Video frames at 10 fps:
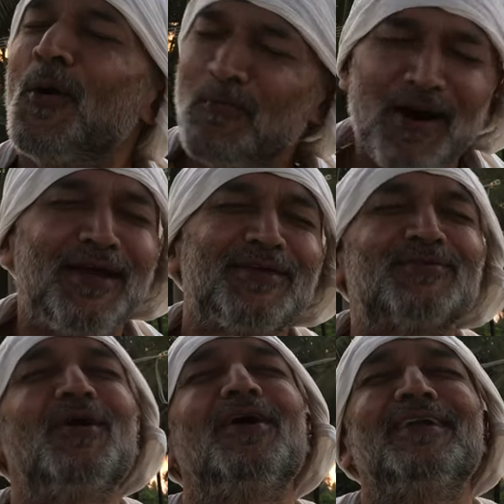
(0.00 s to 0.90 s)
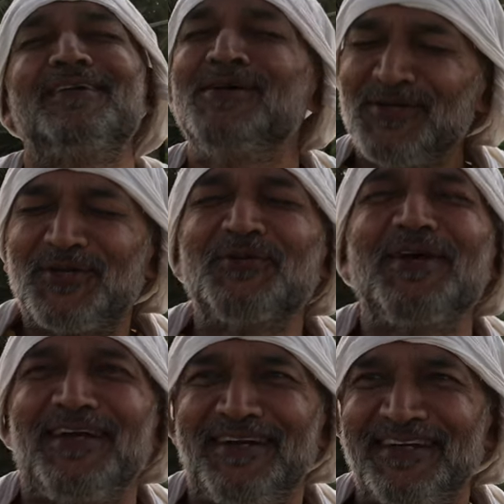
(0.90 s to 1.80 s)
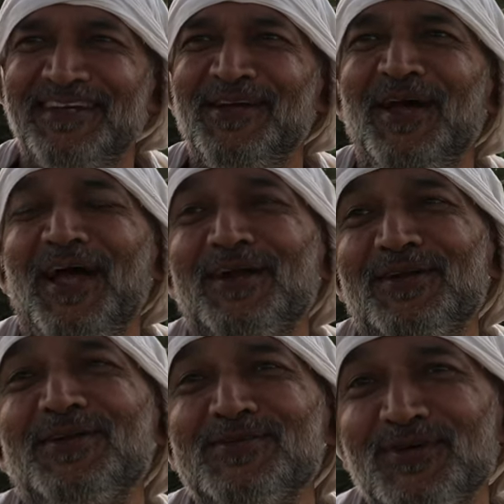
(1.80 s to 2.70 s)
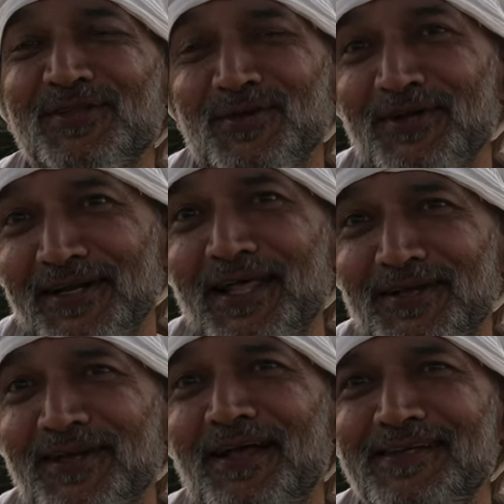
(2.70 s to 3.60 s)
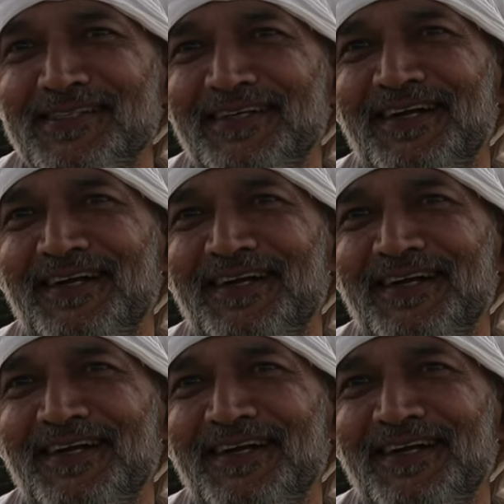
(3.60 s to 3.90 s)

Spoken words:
My God, do it. At least you have thought that I can answer